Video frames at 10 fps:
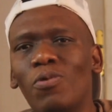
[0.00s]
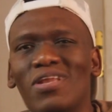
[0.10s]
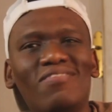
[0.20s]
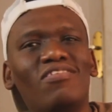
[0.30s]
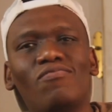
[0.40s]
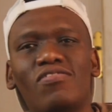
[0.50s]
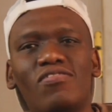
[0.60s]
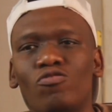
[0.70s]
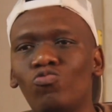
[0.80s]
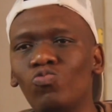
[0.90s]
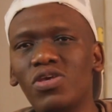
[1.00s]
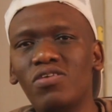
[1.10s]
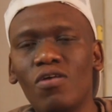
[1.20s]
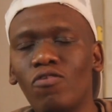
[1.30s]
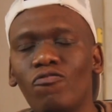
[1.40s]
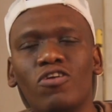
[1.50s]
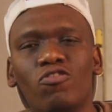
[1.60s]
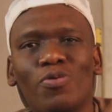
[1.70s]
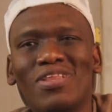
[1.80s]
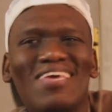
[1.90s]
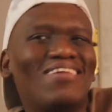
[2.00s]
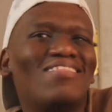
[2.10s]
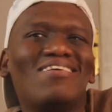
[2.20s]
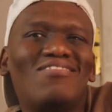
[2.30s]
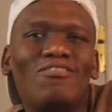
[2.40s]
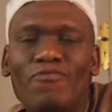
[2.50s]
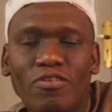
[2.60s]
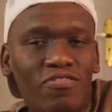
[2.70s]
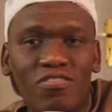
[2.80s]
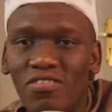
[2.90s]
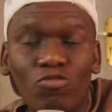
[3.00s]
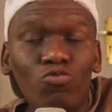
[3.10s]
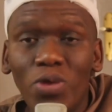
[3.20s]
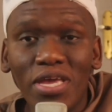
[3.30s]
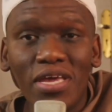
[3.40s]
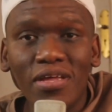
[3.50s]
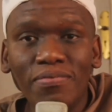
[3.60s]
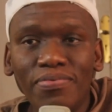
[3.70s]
police services is weak. South Africa's protecting services is weak.